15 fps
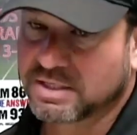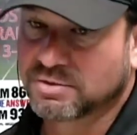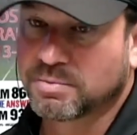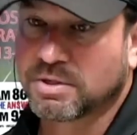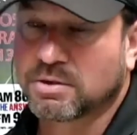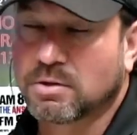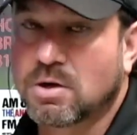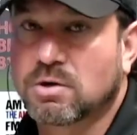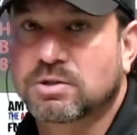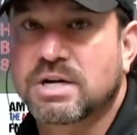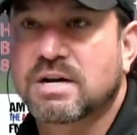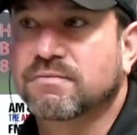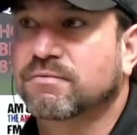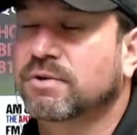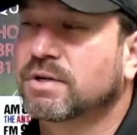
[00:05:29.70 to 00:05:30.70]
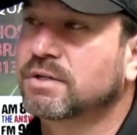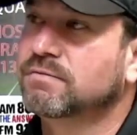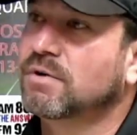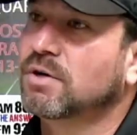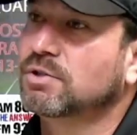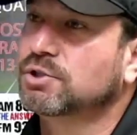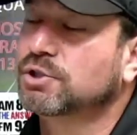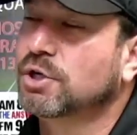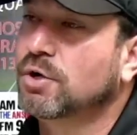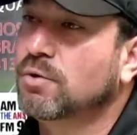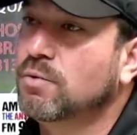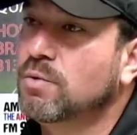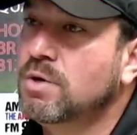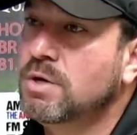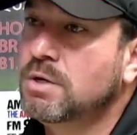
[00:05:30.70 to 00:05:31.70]
has been a longtime friend of our
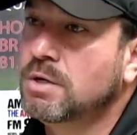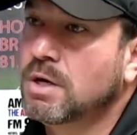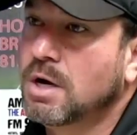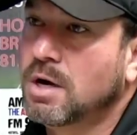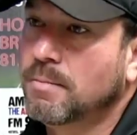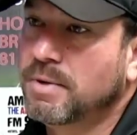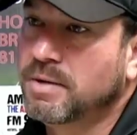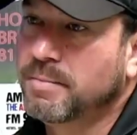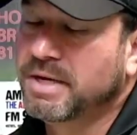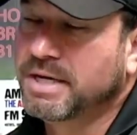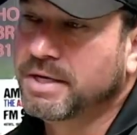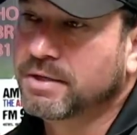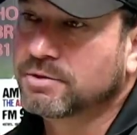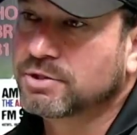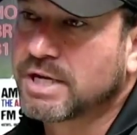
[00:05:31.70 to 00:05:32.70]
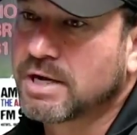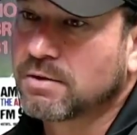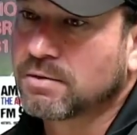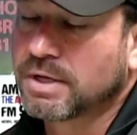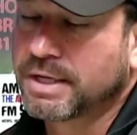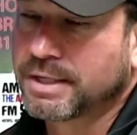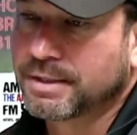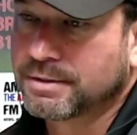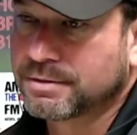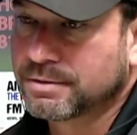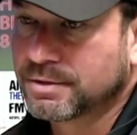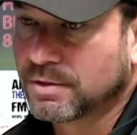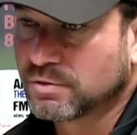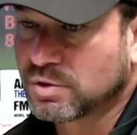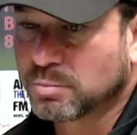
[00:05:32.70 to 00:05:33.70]
show, uh, many many years now. And
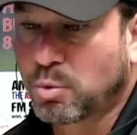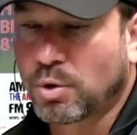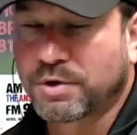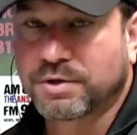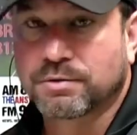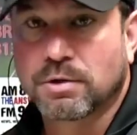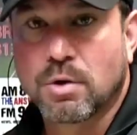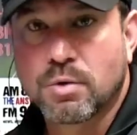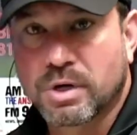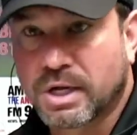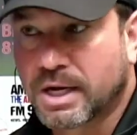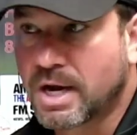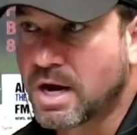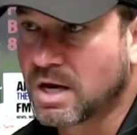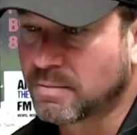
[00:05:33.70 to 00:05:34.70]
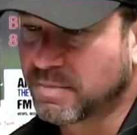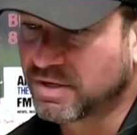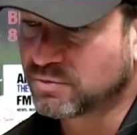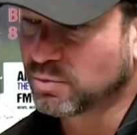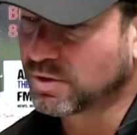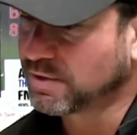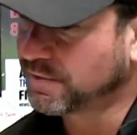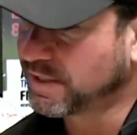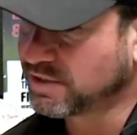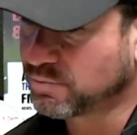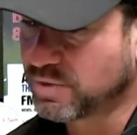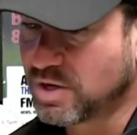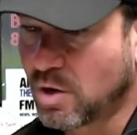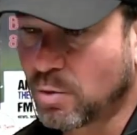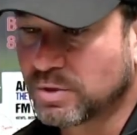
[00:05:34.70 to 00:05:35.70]
you know, supporting the local economy is one of the things
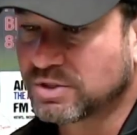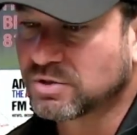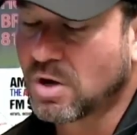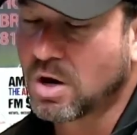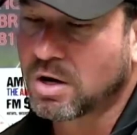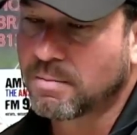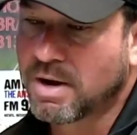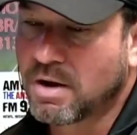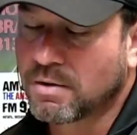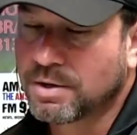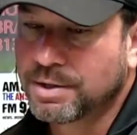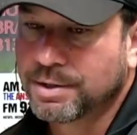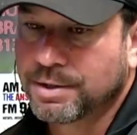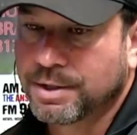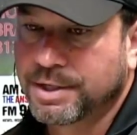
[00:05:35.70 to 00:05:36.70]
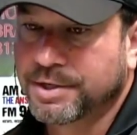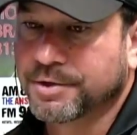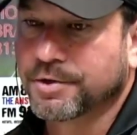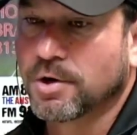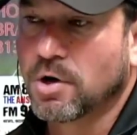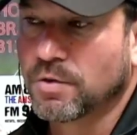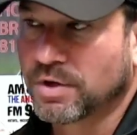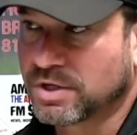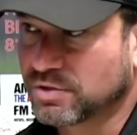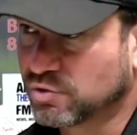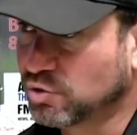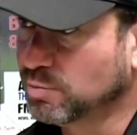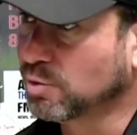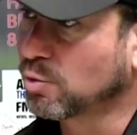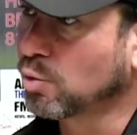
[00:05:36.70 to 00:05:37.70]
we always talk about here on the
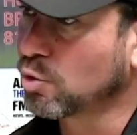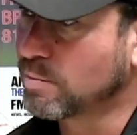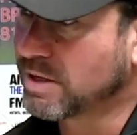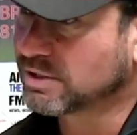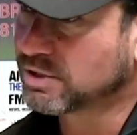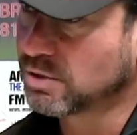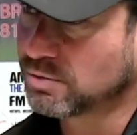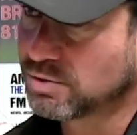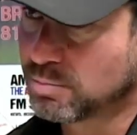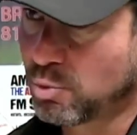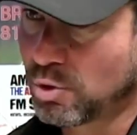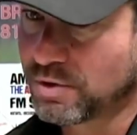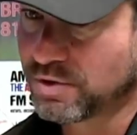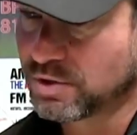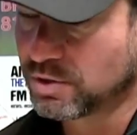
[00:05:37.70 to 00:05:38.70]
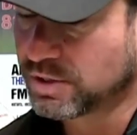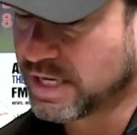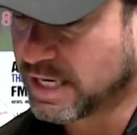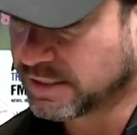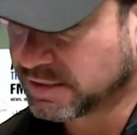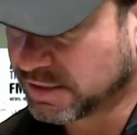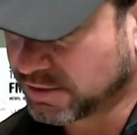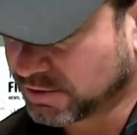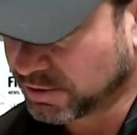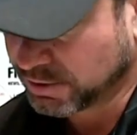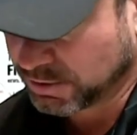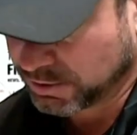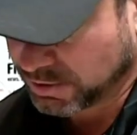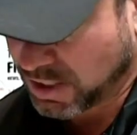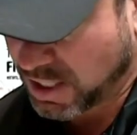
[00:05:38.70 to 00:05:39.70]
Consumer Quarterback Show, supporting the good guys here
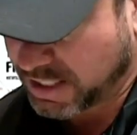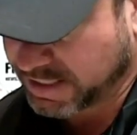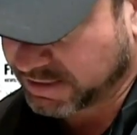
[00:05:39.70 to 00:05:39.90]
uh,